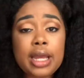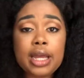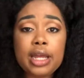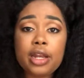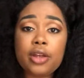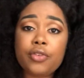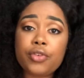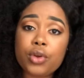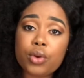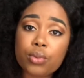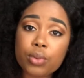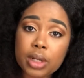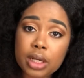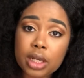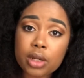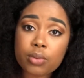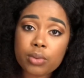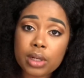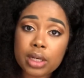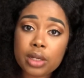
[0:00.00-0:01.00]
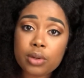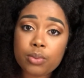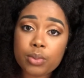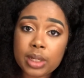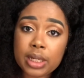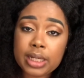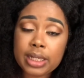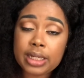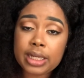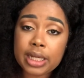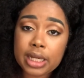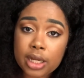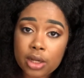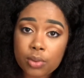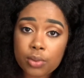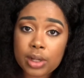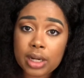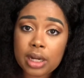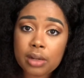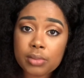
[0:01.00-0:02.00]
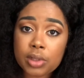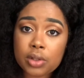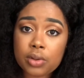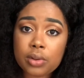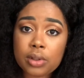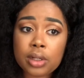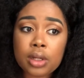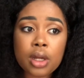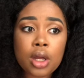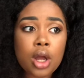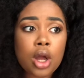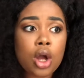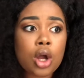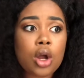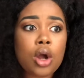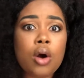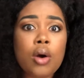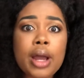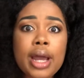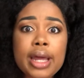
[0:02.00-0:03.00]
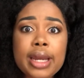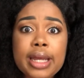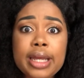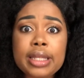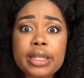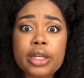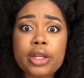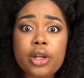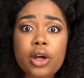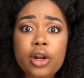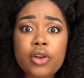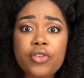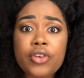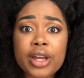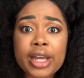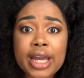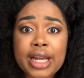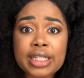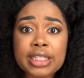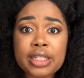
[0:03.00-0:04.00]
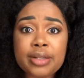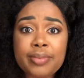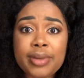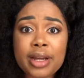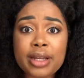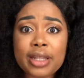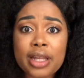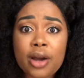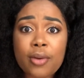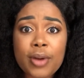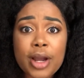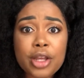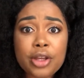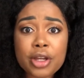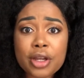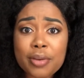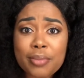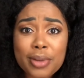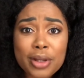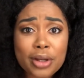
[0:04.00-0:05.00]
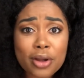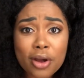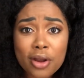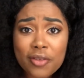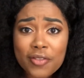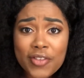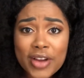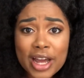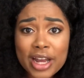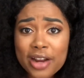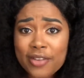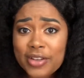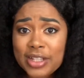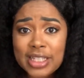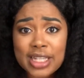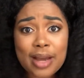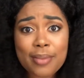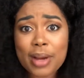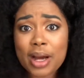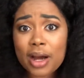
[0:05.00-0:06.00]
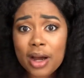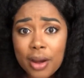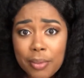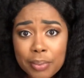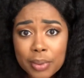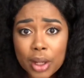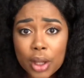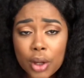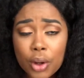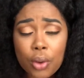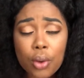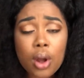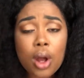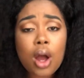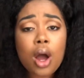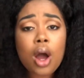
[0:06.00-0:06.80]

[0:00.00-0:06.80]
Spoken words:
And if you really, really, really digging what I'm doing, go ahead and hit the notification bell. That way you can be notified every time I upload.